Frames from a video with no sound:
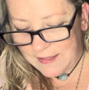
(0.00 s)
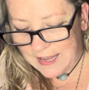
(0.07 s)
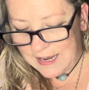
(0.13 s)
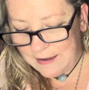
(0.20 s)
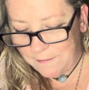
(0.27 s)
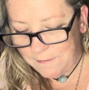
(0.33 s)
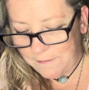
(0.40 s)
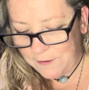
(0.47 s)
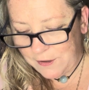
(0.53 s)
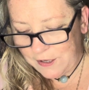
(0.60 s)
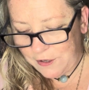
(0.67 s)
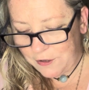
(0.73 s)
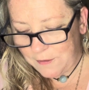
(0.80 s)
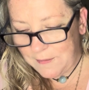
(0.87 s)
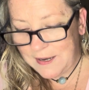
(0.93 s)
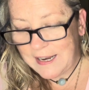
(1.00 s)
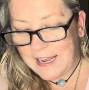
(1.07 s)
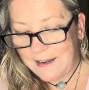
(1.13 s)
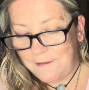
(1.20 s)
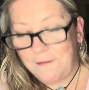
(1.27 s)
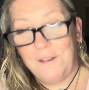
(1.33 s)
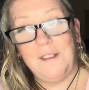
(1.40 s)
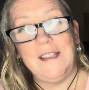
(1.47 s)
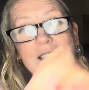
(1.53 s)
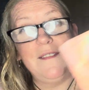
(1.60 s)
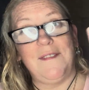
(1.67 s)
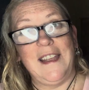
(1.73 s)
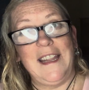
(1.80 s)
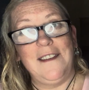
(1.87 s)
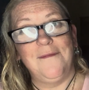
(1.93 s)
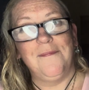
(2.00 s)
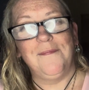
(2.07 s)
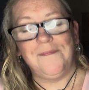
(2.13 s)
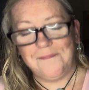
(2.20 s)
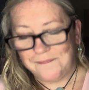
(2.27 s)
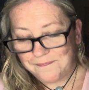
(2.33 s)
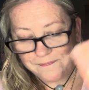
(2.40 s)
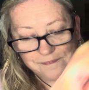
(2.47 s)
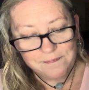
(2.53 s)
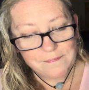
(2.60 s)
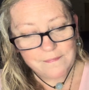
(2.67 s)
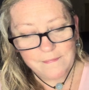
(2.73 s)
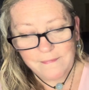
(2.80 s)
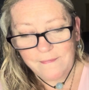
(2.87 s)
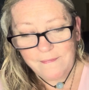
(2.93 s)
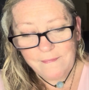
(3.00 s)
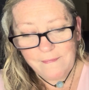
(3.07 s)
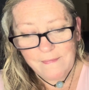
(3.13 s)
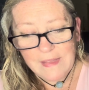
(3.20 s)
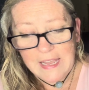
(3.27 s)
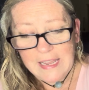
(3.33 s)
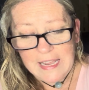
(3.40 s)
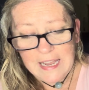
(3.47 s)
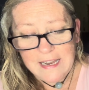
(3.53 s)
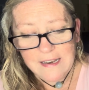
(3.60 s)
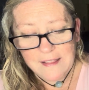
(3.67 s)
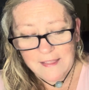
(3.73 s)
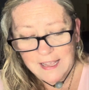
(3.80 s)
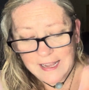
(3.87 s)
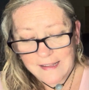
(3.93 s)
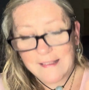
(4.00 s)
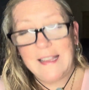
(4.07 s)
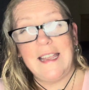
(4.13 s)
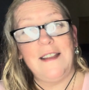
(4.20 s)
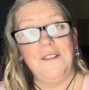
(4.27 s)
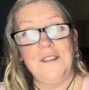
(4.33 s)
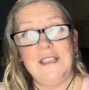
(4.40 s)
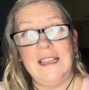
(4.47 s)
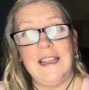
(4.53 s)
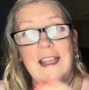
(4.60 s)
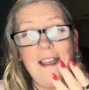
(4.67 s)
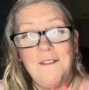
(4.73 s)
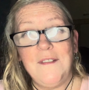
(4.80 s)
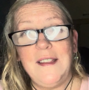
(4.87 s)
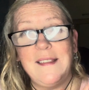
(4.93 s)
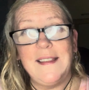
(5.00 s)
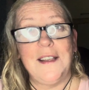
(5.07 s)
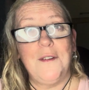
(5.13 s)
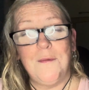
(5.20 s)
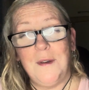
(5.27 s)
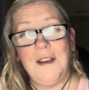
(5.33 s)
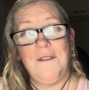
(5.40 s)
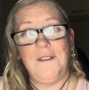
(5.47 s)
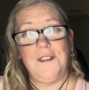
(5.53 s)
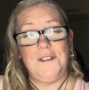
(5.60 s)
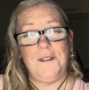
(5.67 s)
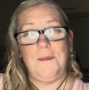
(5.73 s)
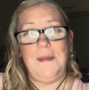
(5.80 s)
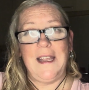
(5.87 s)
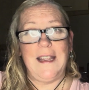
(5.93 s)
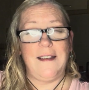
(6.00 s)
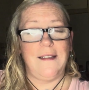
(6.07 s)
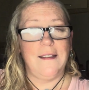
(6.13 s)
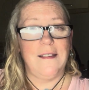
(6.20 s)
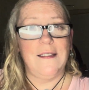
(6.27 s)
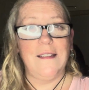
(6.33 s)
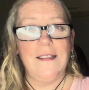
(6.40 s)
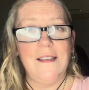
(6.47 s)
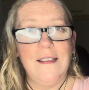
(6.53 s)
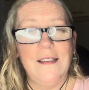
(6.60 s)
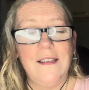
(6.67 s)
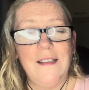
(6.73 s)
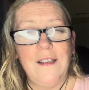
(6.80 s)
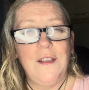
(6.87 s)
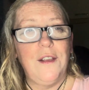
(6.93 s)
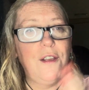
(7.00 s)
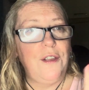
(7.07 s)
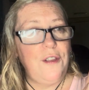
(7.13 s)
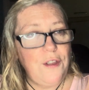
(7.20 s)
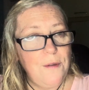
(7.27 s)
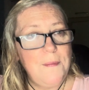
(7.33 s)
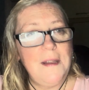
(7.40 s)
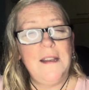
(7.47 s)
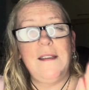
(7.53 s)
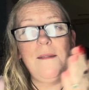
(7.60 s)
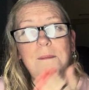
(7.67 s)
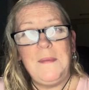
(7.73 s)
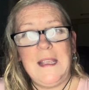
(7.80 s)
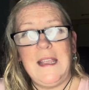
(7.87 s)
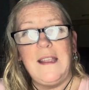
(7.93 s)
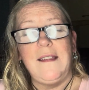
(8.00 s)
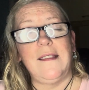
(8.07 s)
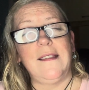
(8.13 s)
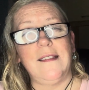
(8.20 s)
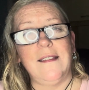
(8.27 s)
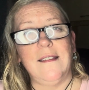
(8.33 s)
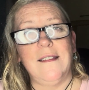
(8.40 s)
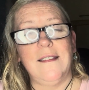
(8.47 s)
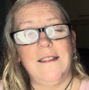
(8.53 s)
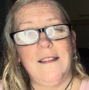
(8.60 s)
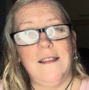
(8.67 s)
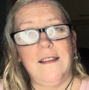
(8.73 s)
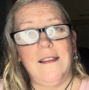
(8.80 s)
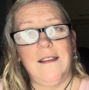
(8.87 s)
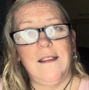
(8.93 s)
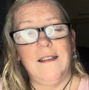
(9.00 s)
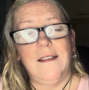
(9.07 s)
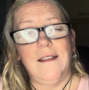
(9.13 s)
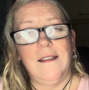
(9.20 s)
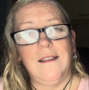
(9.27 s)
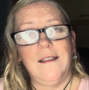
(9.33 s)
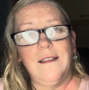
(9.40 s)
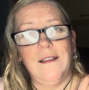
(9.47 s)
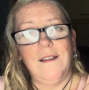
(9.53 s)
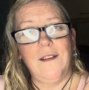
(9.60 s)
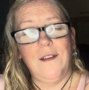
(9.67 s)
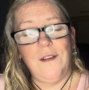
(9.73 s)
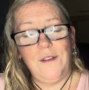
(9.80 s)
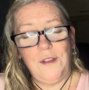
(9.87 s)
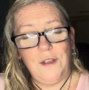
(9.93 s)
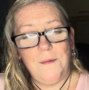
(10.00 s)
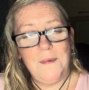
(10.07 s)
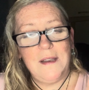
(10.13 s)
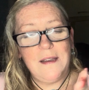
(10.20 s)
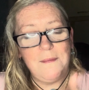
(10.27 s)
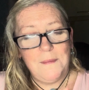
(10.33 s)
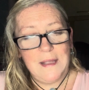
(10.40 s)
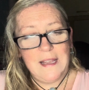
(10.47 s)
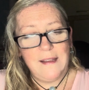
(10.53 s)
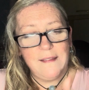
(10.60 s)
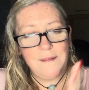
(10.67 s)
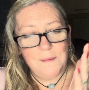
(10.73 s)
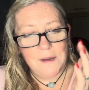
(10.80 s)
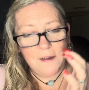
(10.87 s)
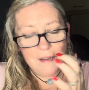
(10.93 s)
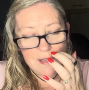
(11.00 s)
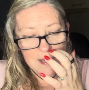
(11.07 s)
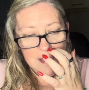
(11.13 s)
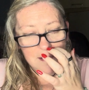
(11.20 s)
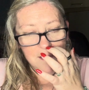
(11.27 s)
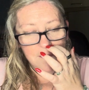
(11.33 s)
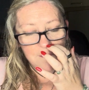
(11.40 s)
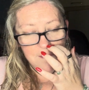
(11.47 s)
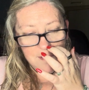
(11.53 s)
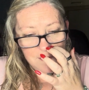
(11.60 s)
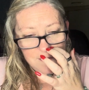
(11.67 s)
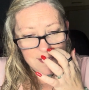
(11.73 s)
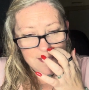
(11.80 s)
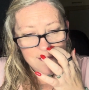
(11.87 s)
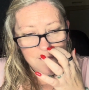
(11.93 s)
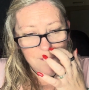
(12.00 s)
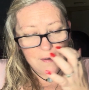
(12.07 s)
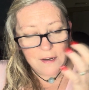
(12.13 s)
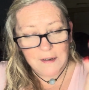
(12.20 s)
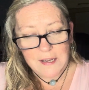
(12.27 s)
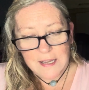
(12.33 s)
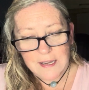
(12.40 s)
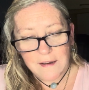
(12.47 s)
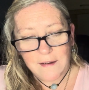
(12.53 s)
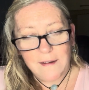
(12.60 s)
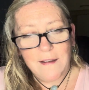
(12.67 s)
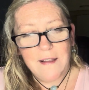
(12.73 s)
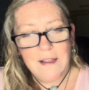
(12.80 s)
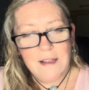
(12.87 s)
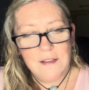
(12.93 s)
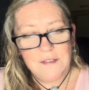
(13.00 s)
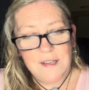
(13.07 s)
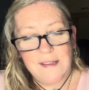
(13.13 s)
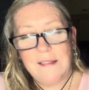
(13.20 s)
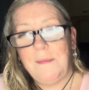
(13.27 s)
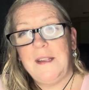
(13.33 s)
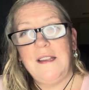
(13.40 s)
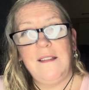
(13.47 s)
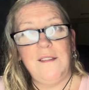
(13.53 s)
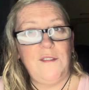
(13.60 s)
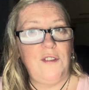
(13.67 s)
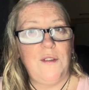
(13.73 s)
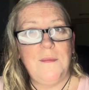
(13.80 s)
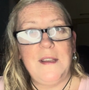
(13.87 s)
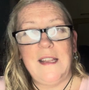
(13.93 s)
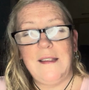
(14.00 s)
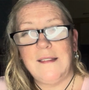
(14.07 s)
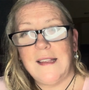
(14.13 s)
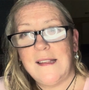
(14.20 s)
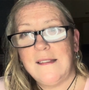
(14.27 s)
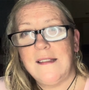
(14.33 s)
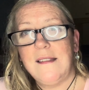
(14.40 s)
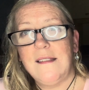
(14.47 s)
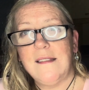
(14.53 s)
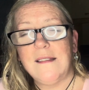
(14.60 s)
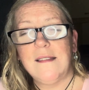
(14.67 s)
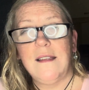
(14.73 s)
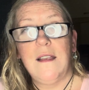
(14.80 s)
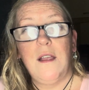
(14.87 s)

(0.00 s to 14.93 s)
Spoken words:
I am fully human and fully divine. Again, that is the energy every single one of us should be in. Human beings. Human beings. We are here for a reason. We are here to experience human existence.